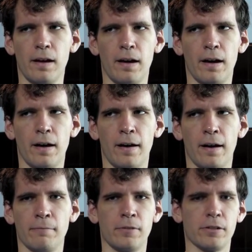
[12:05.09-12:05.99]
uh,
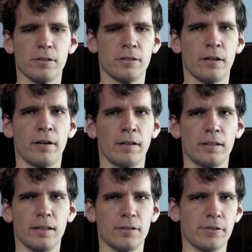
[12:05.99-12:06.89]
I'm just
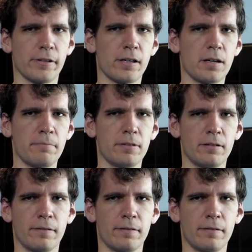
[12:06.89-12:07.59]
starting this job.